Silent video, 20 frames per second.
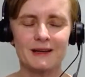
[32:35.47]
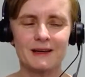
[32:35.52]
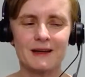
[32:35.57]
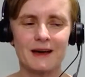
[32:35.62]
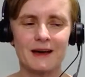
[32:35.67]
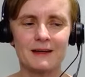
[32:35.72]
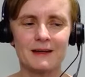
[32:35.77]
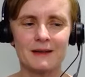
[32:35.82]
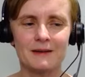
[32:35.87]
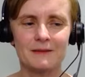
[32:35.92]

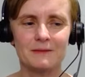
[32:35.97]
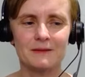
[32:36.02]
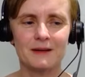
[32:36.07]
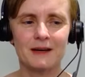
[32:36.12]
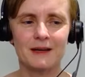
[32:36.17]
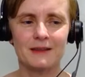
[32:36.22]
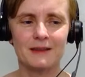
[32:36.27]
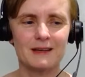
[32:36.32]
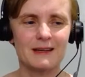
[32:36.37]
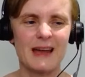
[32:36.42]
and
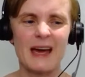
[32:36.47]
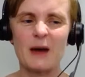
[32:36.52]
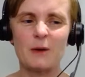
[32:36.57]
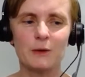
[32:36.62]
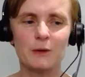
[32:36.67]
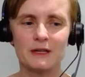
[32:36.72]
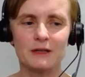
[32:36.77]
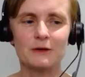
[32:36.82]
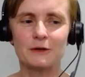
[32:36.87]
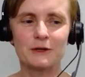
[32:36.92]
I think now
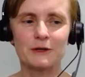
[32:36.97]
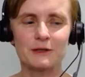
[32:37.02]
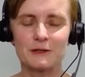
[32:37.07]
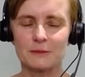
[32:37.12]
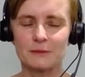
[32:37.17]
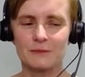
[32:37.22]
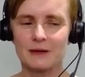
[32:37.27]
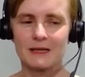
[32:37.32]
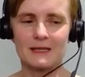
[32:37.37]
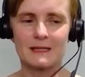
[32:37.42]
when you look at
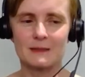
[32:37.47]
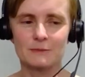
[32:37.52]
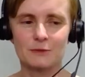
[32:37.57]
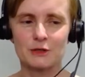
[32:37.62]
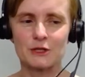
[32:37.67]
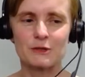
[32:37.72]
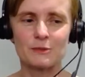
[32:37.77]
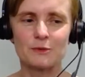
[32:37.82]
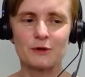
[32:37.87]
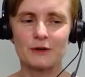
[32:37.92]
them, it's a
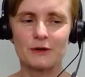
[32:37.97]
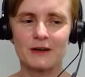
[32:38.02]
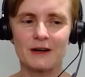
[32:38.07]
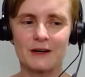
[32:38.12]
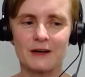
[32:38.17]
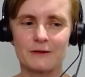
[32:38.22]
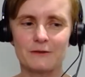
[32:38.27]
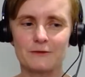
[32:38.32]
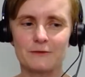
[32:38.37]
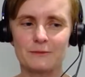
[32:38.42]
much more
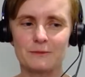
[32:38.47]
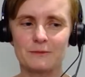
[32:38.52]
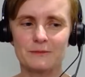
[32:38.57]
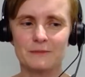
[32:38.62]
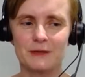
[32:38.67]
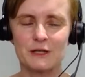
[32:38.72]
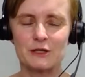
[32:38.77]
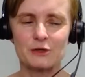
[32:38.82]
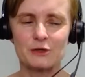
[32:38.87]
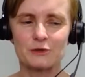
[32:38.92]
kind of
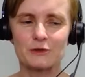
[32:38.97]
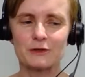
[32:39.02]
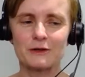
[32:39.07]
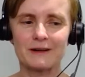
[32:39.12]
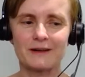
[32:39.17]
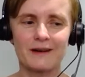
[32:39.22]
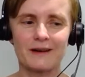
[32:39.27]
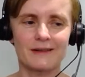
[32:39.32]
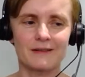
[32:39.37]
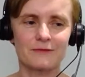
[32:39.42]

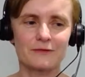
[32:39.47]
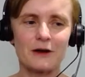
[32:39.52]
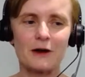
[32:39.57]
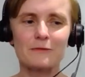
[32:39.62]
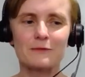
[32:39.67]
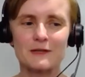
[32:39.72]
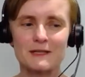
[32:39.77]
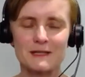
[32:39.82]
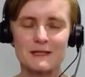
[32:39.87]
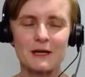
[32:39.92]
mature kind of
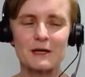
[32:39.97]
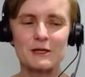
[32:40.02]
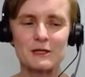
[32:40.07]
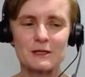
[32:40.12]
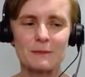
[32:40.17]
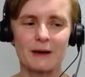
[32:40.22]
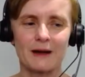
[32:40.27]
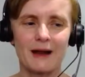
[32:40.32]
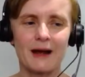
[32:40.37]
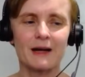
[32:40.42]
conversation about,